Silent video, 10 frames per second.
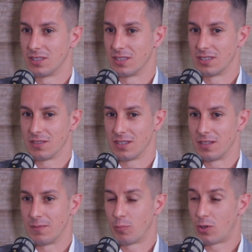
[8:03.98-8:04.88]
the
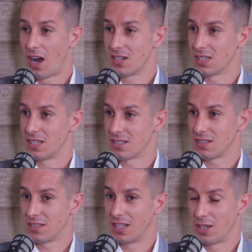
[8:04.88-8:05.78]
process
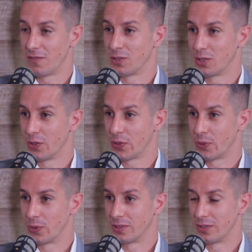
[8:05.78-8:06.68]
that you have to go
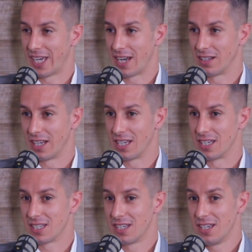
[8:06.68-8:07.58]
through to get it
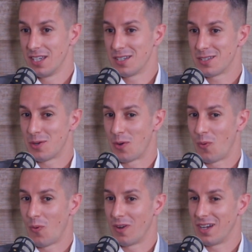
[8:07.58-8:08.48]
is.
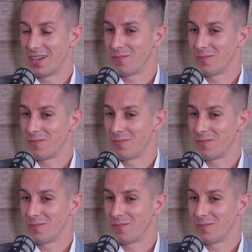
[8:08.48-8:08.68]
So